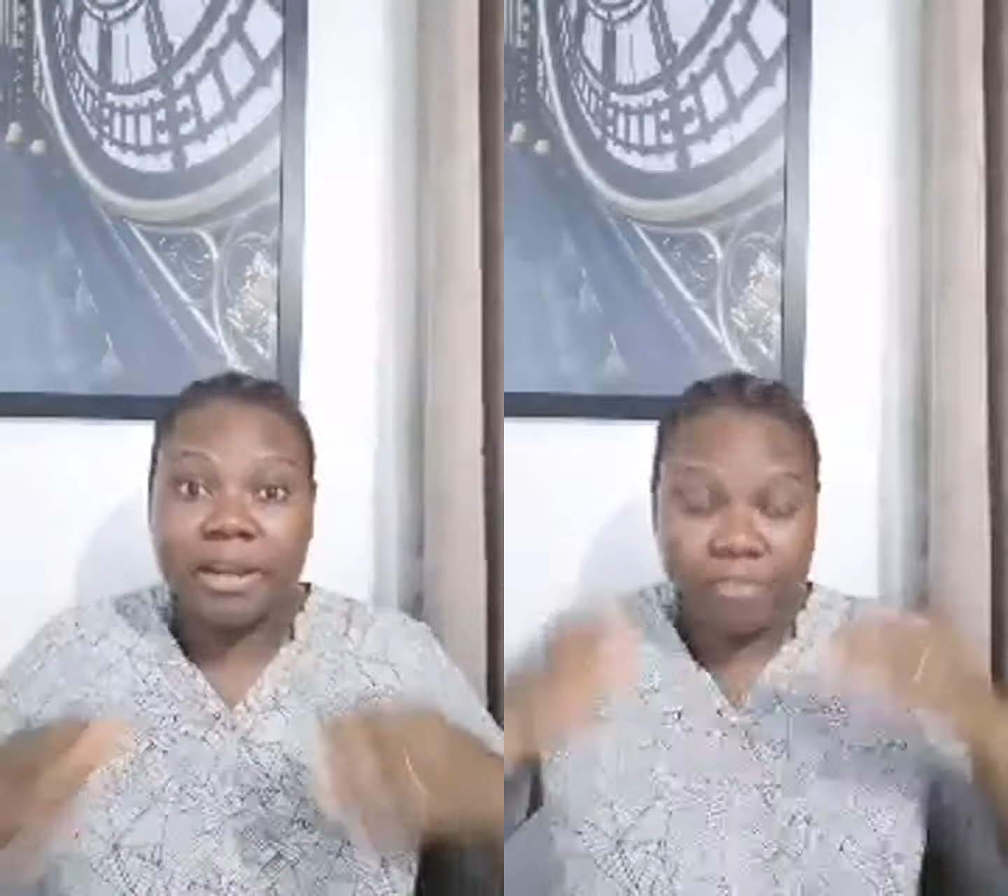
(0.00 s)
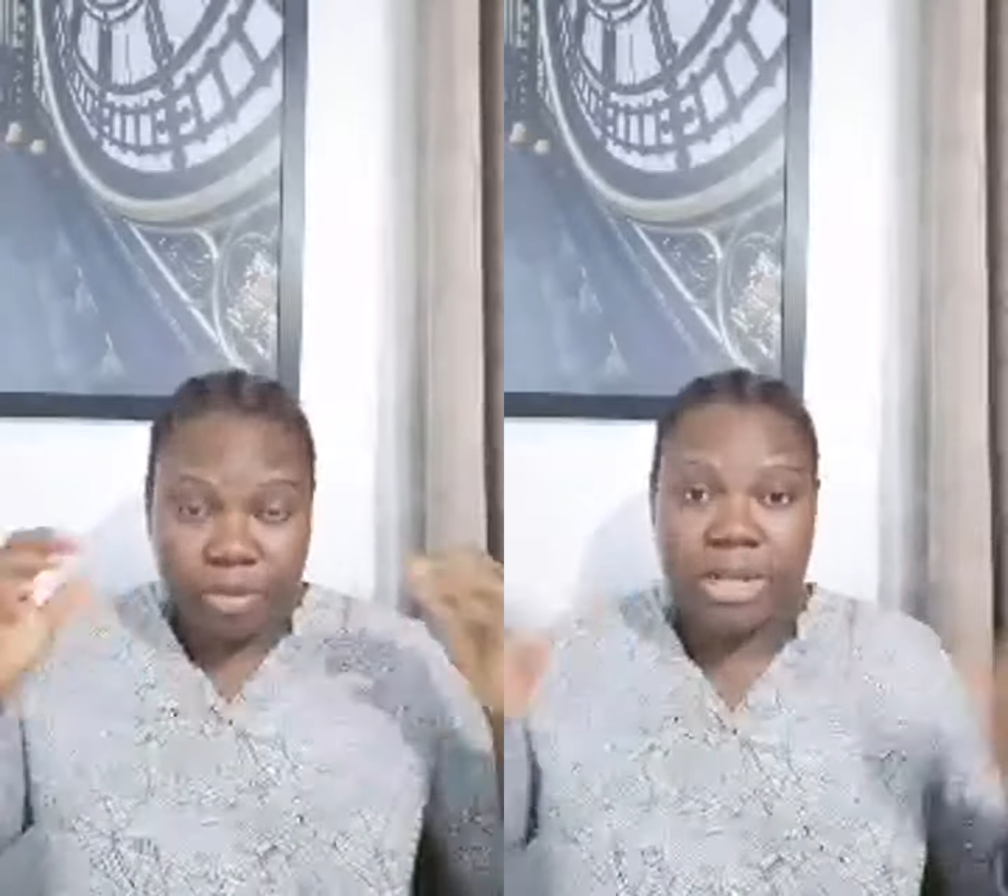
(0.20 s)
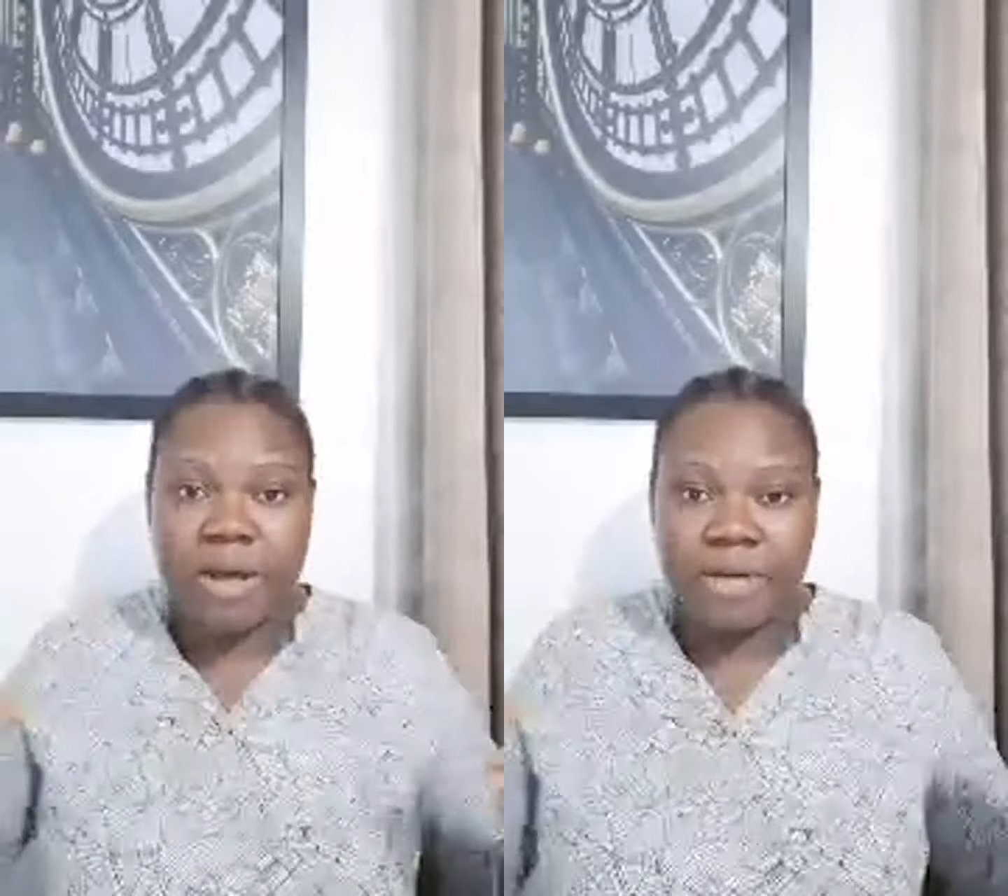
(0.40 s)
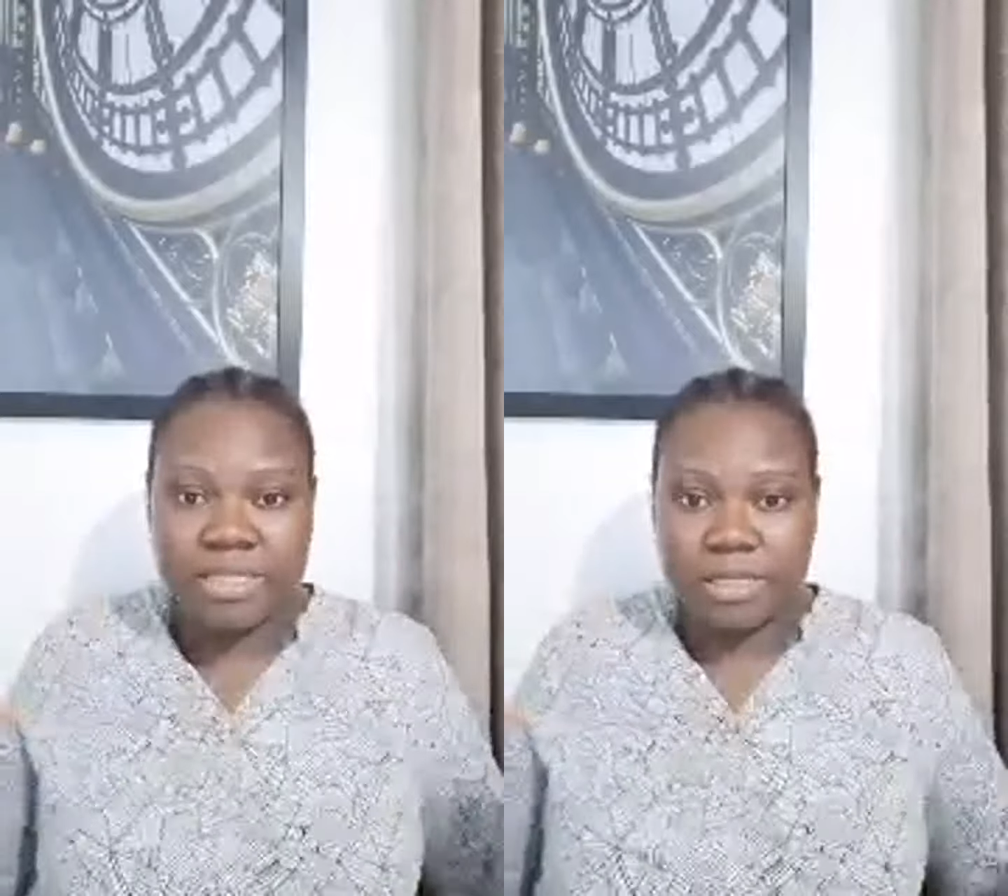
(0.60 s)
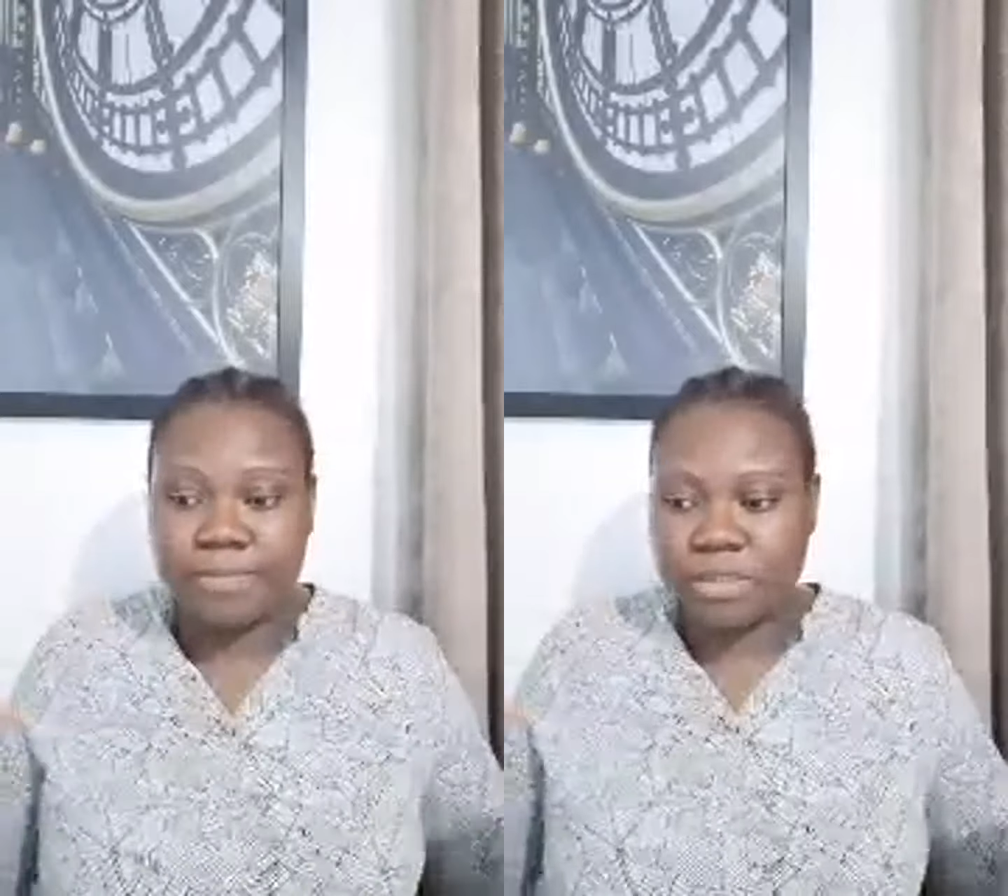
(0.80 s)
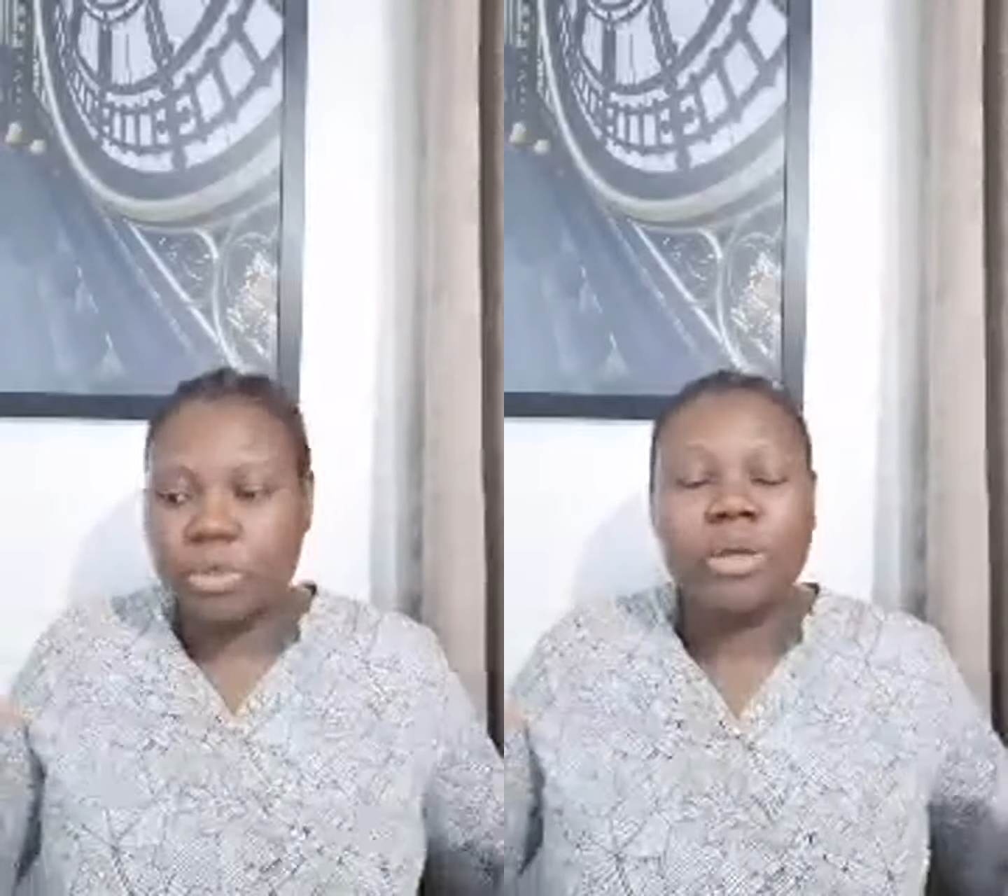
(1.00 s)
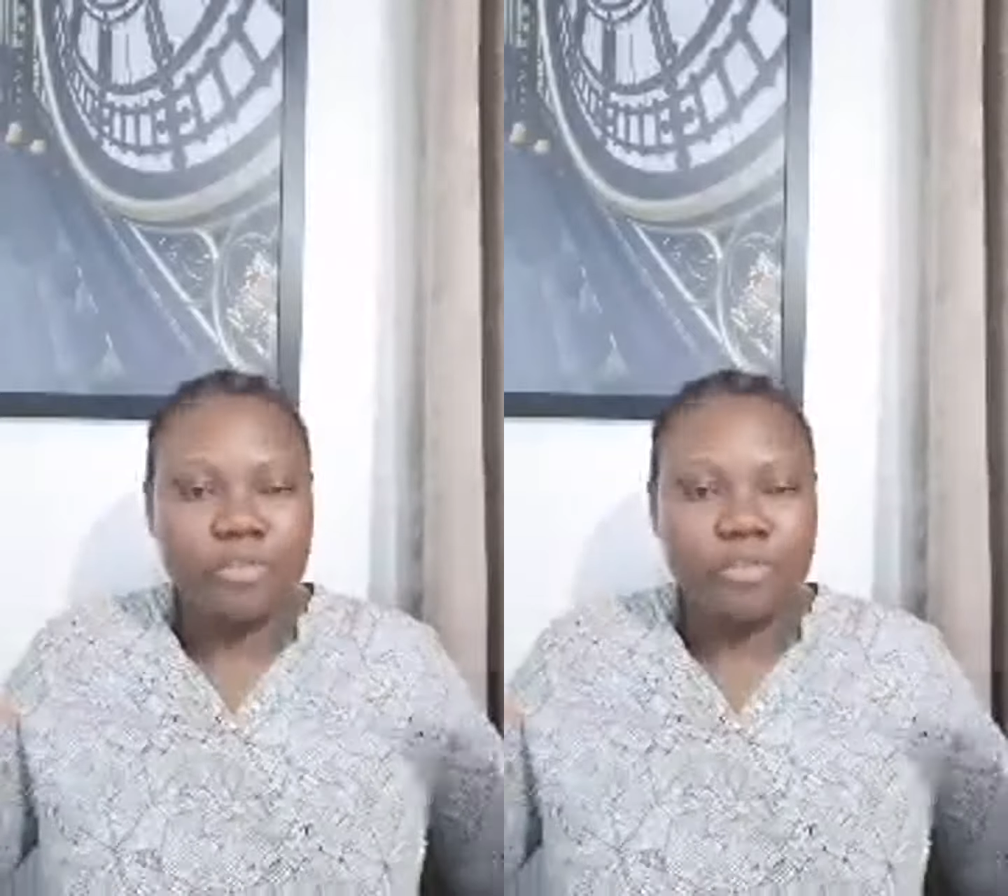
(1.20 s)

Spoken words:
and everybody have accepted.